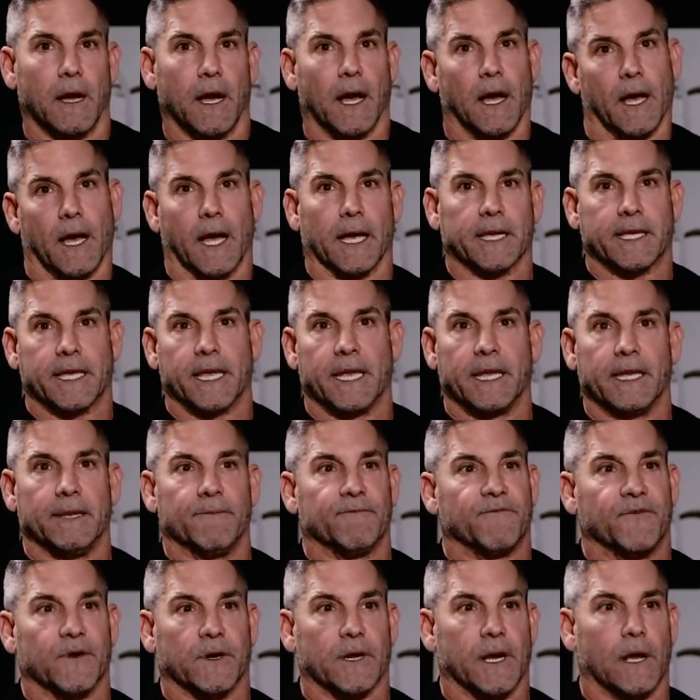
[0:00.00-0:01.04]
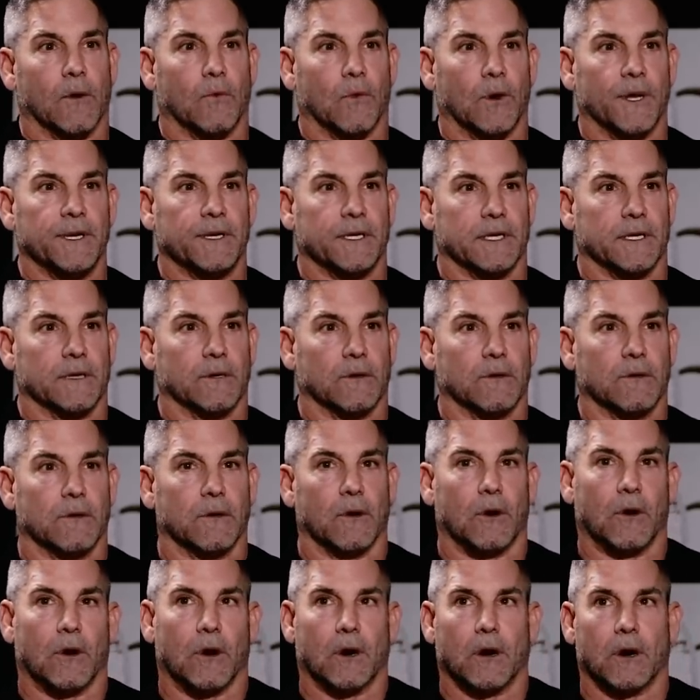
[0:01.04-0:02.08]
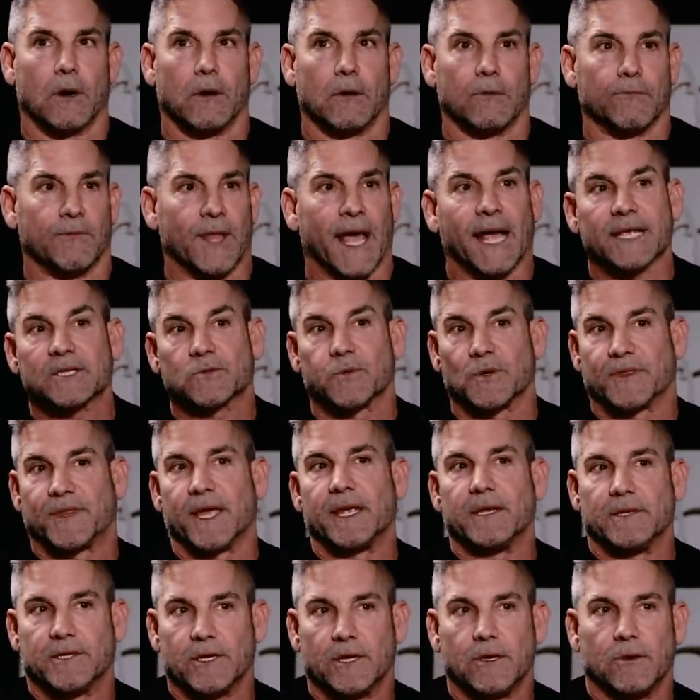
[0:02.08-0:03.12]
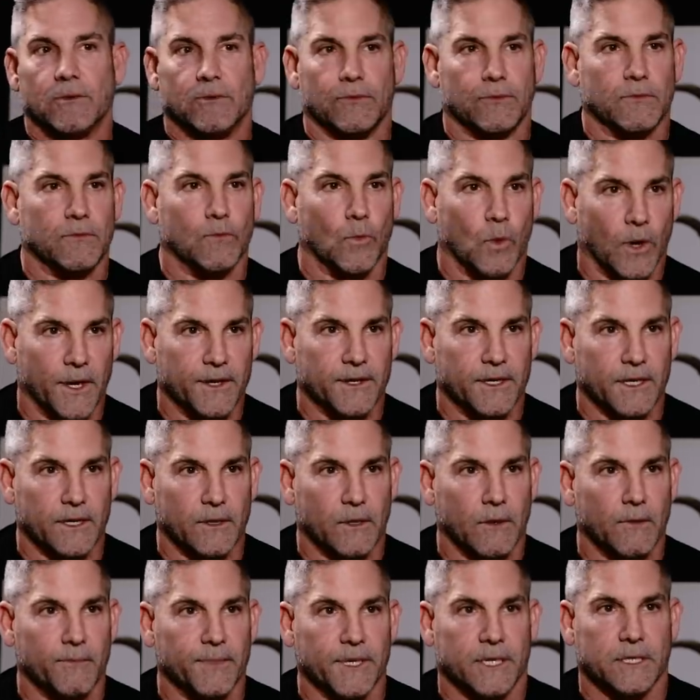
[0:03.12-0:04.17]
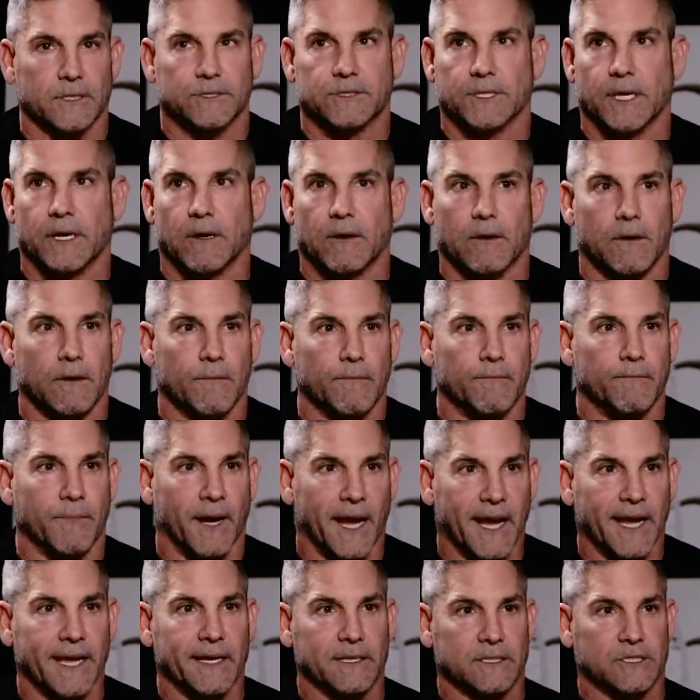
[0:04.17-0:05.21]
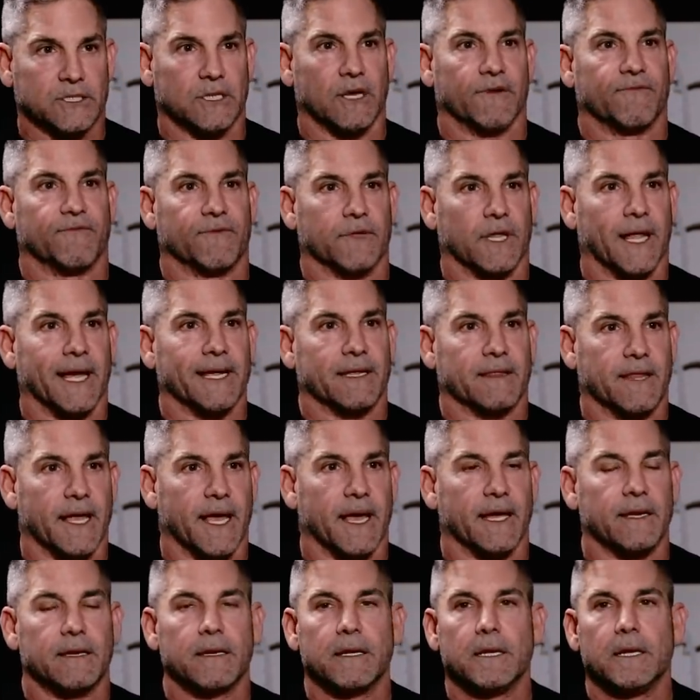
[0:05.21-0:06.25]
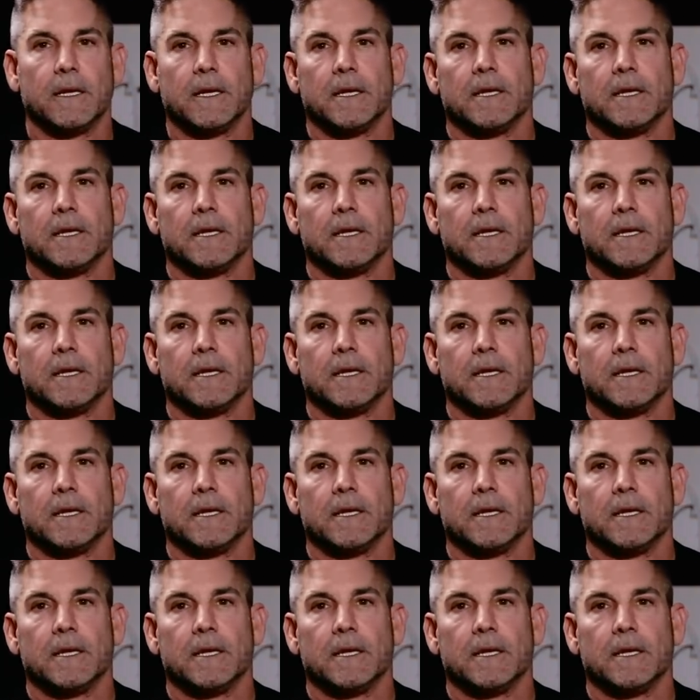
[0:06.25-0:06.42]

I can't even figure out one deal, or that's what they do, one deal, because they're buying stuff like mm-hmm. that.